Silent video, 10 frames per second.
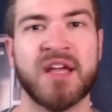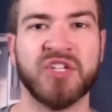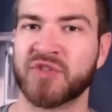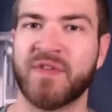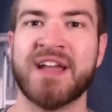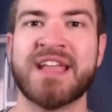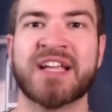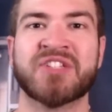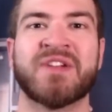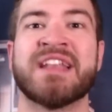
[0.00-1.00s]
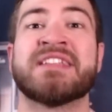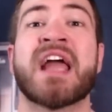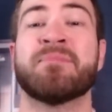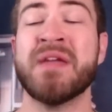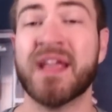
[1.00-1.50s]
Jervon Dexter, and
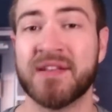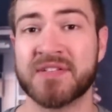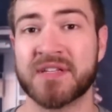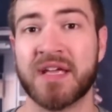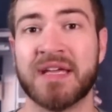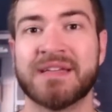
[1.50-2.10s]
Zach Pickens,